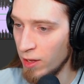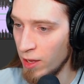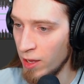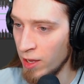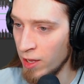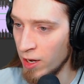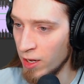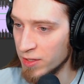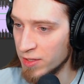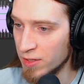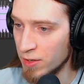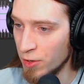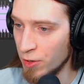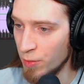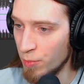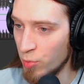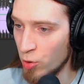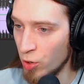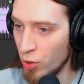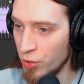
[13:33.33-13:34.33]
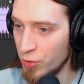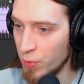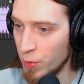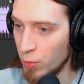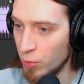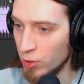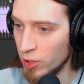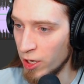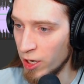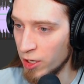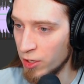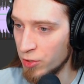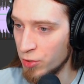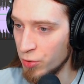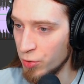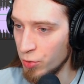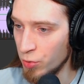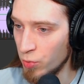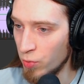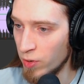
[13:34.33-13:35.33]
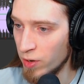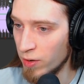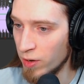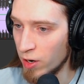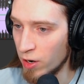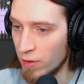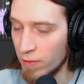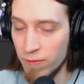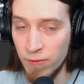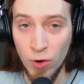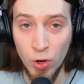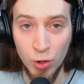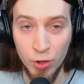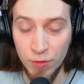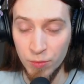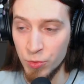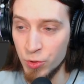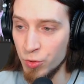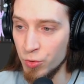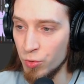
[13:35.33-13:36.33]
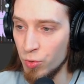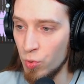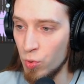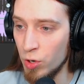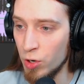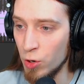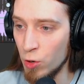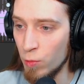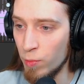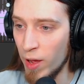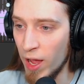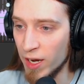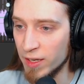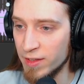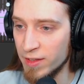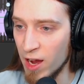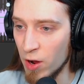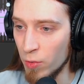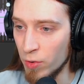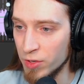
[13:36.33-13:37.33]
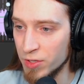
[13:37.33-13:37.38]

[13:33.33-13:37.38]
And at a certain point, we would like to our volume to go back down.